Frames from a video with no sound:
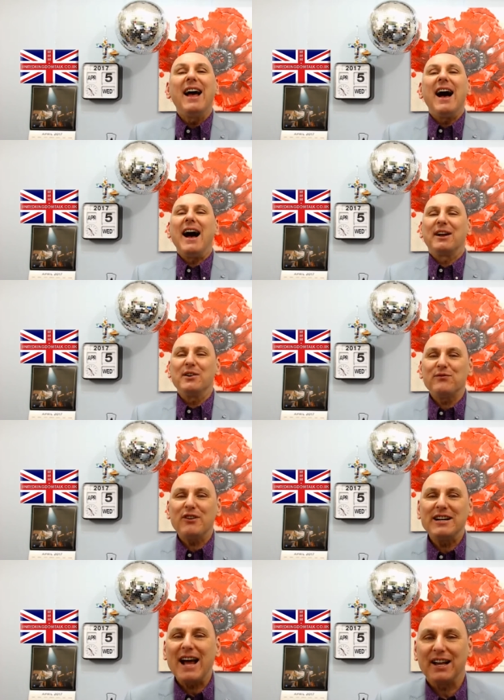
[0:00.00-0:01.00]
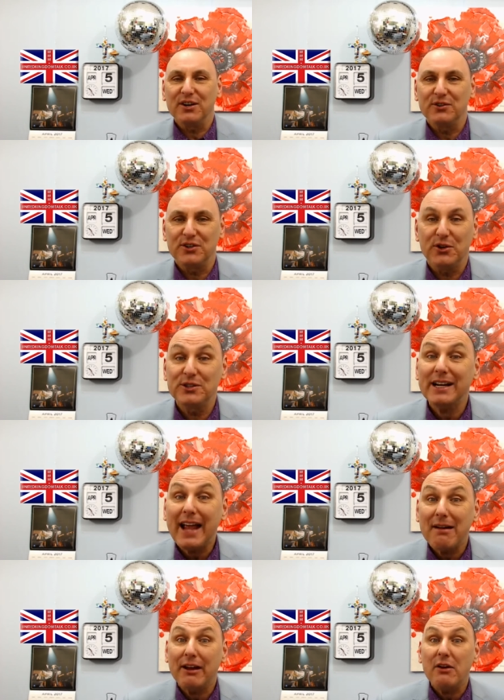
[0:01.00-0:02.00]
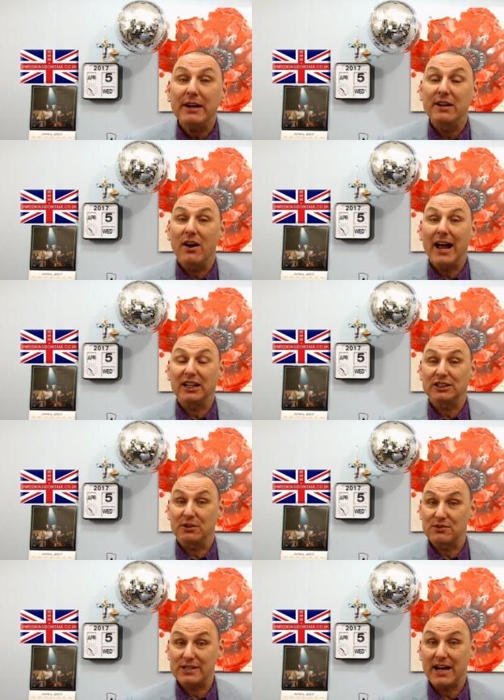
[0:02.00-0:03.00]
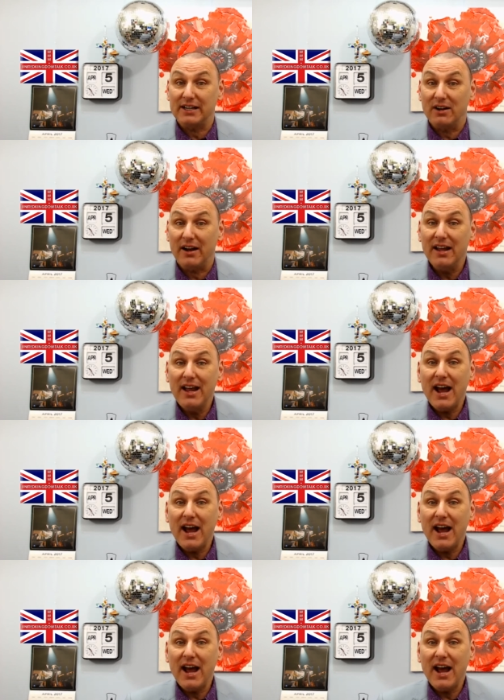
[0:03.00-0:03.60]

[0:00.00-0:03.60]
our good friend Alan, who, who did a karaoke night actually on Saturday night.